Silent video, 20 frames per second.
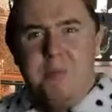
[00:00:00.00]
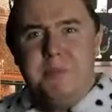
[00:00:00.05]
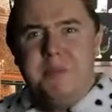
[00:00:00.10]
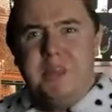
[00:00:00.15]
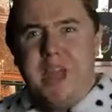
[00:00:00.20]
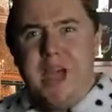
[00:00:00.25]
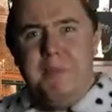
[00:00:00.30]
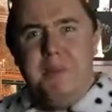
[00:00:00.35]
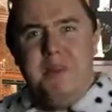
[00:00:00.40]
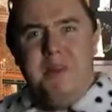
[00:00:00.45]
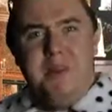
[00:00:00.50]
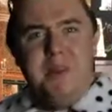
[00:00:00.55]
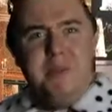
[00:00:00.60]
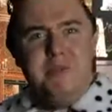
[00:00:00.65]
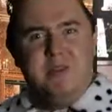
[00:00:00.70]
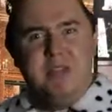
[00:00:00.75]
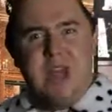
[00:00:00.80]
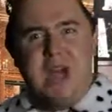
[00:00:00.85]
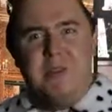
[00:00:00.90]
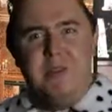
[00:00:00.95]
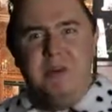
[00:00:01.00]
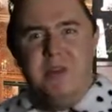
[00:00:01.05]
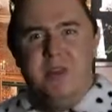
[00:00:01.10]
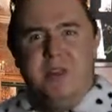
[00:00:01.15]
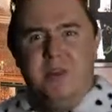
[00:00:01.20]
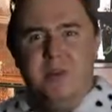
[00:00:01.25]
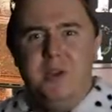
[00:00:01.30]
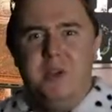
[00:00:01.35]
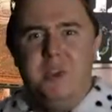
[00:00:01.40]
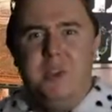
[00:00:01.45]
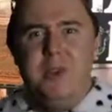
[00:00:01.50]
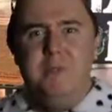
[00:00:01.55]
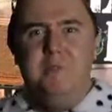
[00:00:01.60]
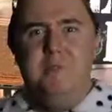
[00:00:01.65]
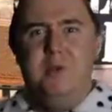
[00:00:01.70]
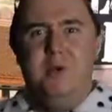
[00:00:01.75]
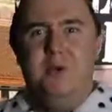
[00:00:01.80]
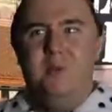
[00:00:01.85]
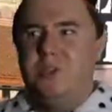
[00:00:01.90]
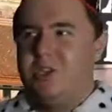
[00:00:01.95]
up, WWE, you
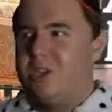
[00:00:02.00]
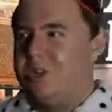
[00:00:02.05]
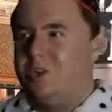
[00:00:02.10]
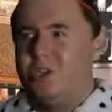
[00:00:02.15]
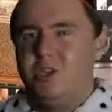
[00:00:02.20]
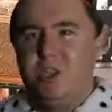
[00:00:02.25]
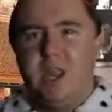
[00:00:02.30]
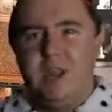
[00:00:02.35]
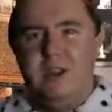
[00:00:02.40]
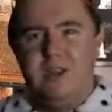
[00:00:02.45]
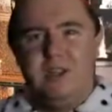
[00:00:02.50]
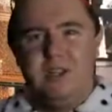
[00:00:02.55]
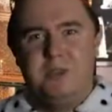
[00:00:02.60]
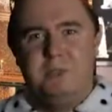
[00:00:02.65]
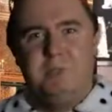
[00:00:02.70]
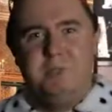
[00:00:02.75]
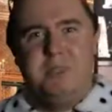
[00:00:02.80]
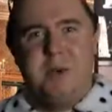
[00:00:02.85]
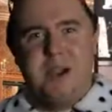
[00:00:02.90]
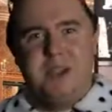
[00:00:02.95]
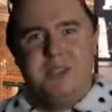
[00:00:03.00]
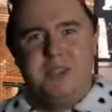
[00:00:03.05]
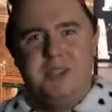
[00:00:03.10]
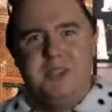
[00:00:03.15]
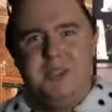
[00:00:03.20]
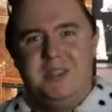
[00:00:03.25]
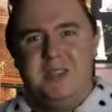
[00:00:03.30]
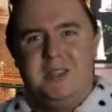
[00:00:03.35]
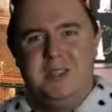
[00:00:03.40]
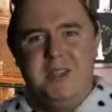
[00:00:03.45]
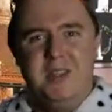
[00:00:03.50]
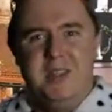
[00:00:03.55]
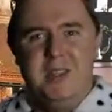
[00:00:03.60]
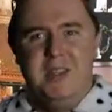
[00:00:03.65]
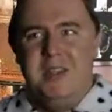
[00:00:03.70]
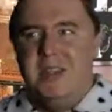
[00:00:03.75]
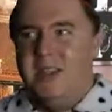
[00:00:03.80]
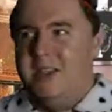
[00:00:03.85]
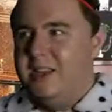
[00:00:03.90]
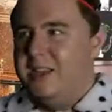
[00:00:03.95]
bunch of childish bastards.
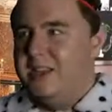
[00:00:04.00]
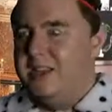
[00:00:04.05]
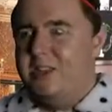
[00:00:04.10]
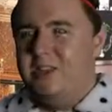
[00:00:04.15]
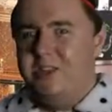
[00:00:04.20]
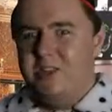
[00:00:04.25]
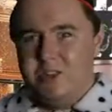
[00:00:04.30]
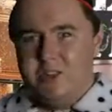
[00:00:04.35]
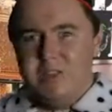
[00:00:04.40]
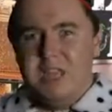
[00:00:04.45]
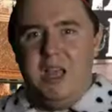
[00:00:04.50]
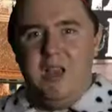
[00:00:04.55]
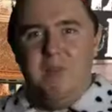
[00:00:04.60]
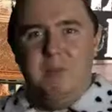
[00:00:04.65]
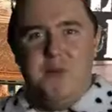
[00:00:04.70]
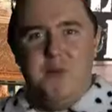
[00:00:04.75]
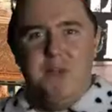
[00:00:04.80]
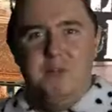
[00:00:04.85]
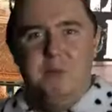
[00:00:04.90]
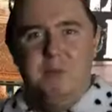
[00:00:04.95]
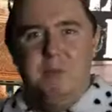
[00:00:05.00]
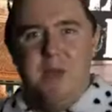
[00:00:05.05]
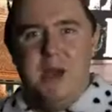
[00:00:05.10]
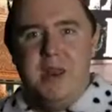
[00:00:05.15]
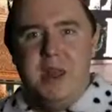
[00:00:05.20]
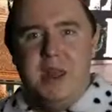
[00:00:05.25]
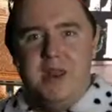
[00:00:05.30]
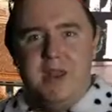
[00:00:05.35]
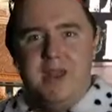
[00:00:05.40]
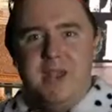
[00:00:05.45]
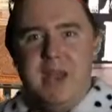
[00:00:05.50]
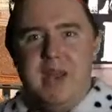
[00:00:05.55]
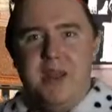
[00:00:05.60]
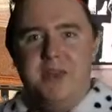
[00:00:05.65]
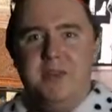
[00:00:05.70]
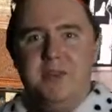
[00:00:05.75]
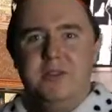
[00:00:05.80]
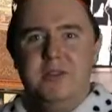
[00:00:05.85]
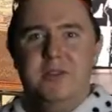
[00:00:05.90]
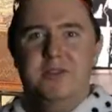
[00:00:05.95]
You could just tell Vince McMahon had his
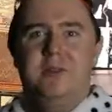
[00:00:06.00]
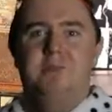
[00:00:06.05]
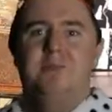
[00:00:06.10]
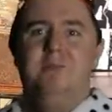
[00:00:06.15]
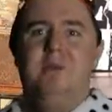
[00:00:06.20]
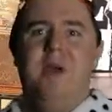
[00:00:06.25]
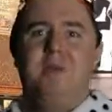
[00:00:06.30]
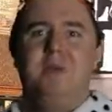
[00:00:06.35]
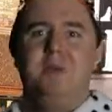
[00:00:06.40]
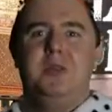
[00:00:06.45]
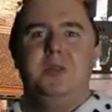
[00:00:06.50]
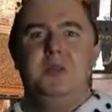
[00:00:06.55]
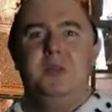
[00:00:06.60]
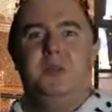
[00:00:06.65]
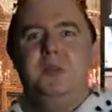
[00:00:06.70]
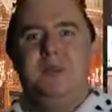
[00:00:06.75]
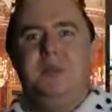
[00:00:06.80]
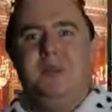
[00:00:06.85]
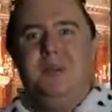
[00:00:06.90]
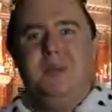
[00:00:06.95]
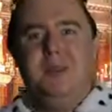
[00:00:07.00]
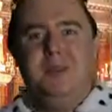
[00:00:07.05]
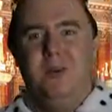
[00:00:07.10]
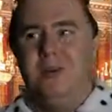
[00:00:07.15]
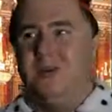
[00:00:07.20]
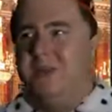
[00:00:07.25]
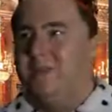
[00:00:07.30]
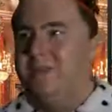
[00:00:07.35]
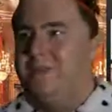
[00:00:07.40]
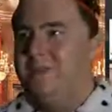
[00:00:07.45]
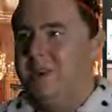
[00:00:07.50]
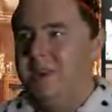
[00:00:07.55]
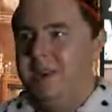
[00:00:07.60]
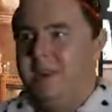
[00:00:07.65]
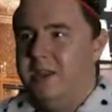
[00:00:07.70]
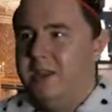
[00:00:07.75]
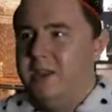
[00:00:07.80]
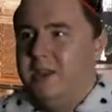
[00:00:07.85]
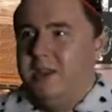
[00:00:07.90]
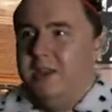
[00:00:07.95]
hand on this episode, didn't he? All the
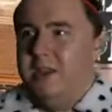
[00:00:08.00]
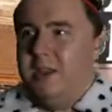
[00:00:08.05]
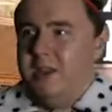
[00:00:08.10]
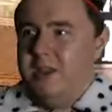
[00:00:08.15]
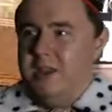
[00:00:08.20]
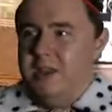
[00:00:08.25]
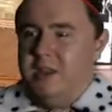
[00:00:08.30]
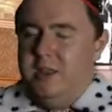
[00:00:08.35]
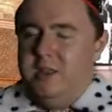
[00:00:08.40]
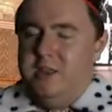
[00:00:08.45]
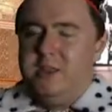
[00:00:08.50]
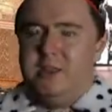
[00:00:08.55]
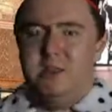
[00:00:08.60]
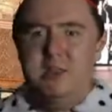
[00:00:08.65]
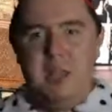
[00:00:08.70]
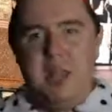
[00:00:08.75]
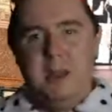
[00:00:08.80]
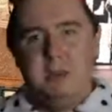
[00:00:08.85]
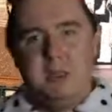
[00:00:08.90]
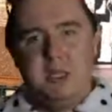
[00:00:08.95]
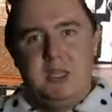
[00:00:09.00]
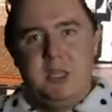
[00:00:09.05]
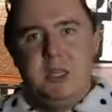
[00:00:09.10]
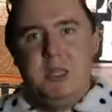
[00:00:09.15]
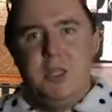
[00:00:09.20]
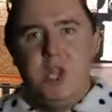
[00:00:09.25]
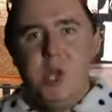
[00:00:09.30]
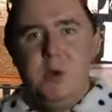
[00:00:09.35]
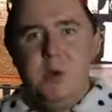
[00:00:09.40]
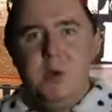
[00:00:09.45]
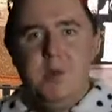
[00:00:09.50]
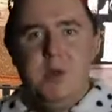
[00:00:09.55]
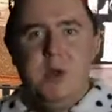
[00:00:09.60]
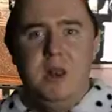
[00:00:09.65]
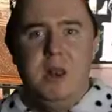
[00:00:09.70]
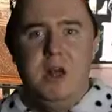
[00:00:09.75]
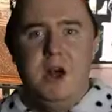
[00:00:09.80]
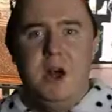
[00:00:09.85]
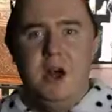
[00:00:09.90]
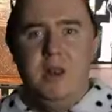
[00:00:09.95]
slapstick humour with
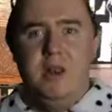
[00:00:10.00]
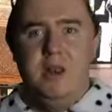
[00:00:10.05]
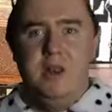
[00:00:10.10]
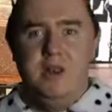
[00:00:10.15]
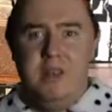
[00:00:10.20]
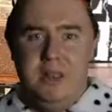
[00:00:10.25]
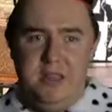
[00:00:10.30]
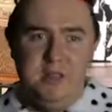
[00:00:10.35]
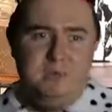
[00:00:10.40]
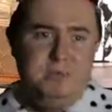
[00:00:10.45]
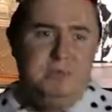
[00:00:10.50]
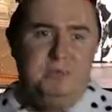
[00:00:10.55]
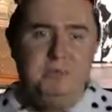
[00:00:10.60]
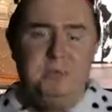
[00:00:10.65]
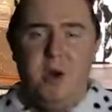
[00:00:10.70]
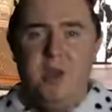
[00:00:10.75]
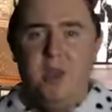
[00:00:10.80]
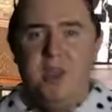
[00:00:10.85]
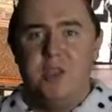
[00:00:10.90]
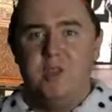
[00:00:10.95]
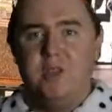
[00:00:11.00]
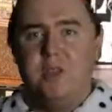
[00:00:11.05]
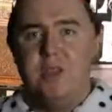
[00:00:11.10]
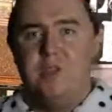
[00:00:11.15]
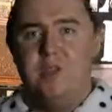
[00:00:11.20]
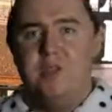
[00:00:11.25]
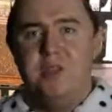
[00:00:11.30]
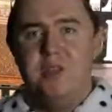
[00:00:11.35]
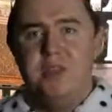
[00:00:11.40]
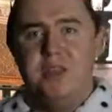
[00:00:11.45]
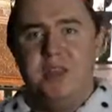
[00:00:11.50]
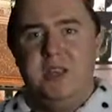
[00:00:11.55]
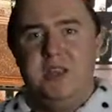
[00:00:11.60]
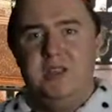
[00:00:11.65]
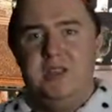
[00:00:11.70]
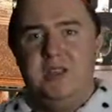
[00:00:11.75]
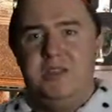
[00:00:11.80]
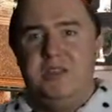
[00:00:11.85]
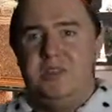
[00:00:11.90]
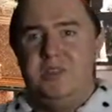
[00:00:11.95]
Lana, these bollock
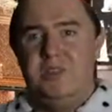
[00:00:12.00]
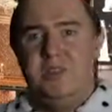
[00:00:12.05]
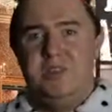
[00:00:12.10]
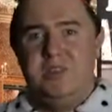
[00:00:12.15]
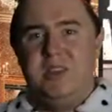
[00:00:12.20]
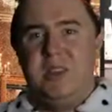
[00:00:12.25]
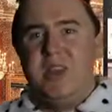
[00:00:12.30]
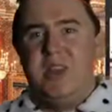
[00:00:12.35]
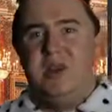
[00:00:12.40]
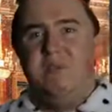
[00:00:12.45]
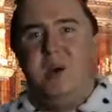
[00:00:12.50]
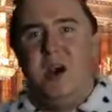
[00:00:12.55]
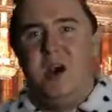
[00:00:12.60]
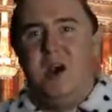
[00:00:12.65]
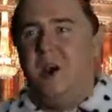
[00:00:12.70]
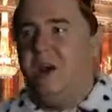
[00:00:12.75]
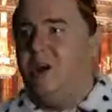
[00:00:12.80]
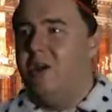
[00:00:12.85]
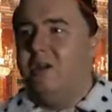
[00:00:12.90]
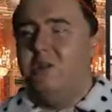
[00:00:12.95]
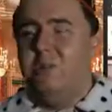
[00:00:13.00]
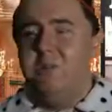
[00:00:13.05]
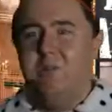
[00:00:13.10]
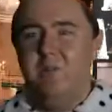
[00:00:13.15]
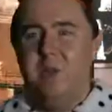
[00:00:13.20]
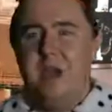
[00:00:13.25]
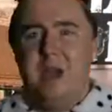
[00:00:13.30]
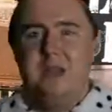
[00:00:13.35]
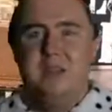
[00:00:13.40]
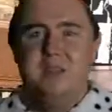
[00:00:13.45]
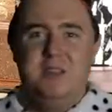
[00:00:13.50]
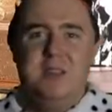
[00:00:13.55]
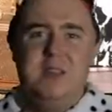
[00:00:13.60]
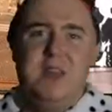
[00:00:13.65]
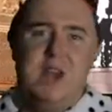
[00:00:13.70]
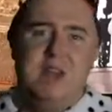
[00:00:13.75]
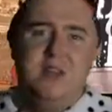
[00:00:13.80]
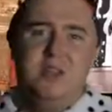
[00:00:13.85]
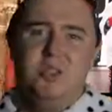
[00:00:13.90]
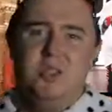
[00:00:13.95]
references. It's just, we're harking back to the
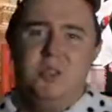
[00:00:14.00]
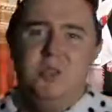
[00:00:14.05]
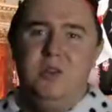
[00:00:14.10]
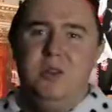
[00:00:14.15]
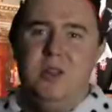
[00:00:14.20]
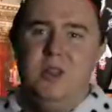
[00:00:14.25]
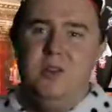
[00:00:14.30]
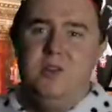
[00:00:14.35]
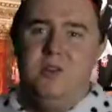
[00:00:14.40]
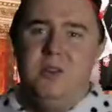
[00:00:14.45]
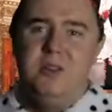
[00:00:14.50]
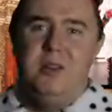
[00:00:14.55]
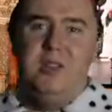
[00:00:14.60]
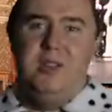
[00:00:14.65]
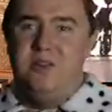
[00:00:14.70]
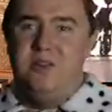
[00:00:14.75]
Attitude Era, and